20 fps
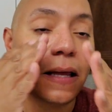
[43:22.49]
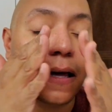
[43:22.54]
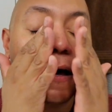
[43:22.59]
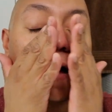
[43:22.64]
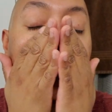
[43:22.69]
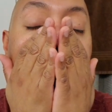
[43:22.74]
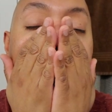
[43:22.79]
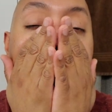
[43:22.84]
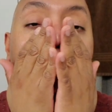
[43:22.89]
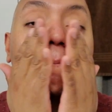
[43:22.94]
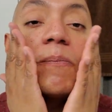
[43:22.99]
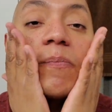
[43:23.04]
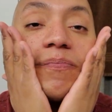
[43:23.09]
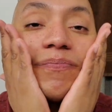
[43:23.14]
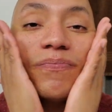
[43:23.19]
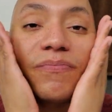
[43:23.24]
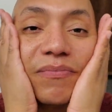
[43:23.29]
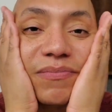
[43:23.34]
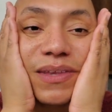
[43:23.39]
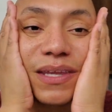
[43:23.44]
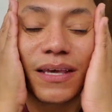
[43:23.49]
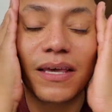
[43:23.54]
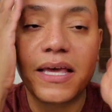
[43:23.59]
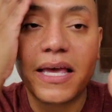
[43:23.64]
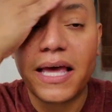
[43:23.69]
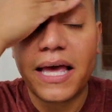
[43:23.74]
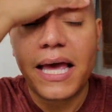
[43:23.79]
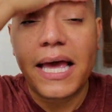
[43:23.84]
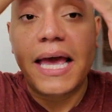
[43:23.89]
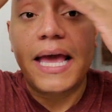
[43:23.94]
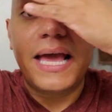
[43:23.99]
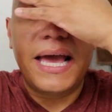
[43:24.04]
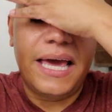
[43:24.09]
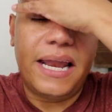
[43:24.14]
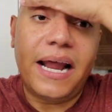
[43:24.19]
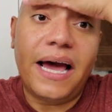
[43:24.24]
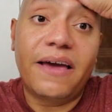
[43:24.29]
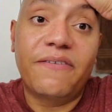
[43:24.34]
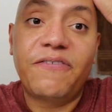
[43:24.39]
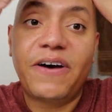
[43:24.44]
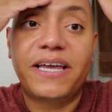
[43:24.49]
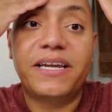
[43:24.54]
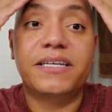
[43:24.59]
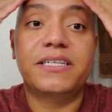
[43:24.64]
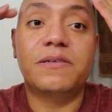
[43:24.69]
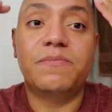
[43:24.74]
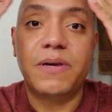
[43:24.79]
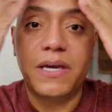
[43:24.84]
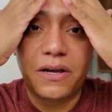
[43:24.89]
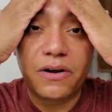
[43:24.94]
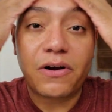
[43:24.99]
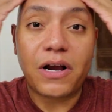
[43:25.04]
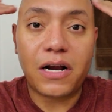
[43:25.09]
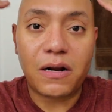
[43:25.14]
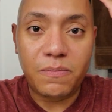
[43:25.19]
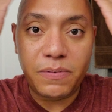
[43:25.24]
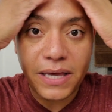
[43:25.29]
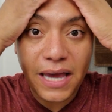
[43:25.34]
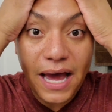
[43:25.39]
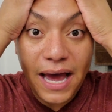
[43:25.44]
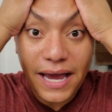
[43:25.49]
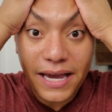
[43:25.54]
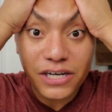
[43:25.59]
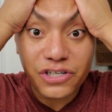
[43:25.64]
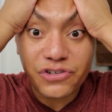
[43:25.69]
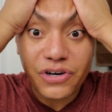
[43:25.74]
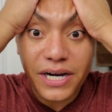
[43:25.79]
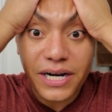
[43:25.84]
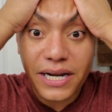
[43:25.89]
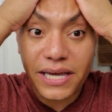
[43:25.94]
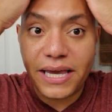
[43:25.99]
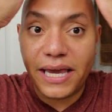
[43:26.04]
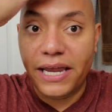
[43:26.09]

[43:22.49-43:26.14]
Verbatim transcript: And I find it to be incredibly hydrating,